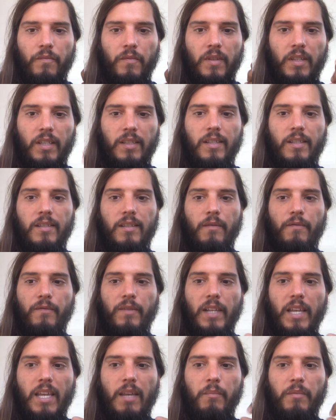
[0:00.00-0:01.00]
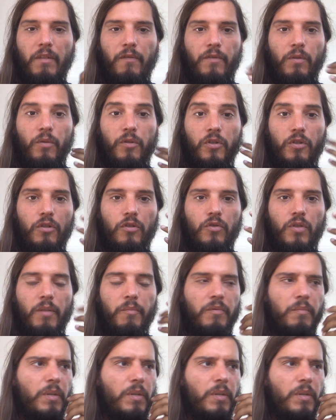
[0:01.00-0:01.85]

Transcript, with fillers: This is the flame that fuels your dreams,